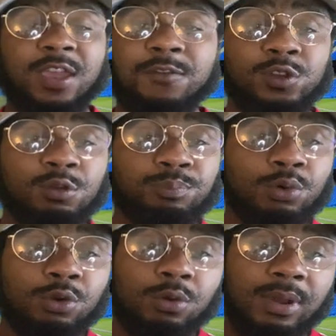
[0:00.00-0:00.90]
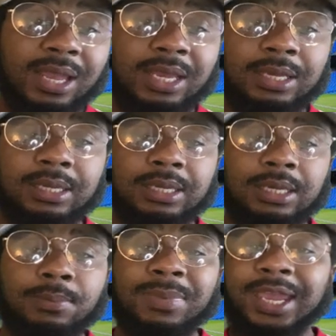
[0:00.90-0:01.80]
giving the ball away,
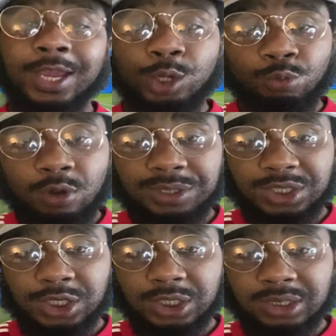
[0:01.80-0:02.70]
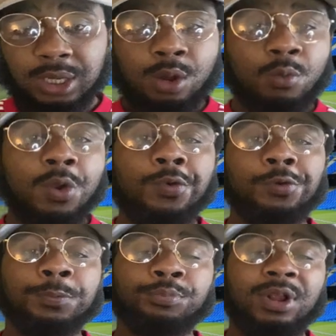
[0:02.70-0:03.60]
making the wrong decision when we
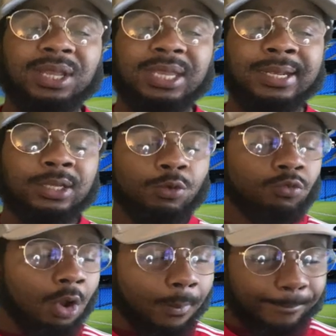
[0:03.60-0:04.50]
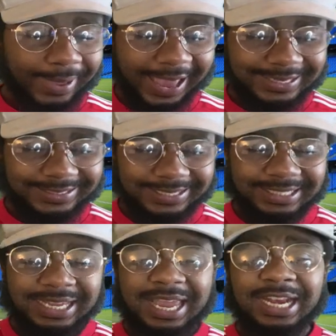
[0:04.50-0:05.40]
were breaking the wrong passes,
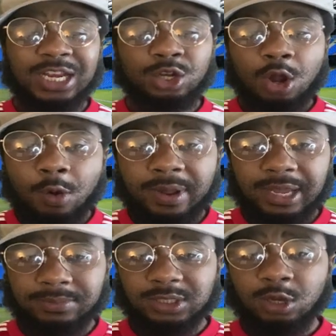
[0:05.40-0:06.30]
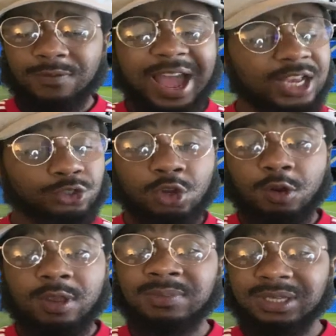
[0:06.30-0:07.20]
and he know it himself. I saw
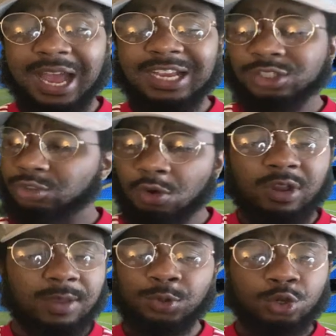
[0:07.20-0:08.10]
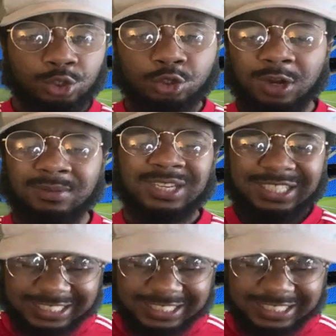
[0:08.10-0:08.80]
him, you saw him.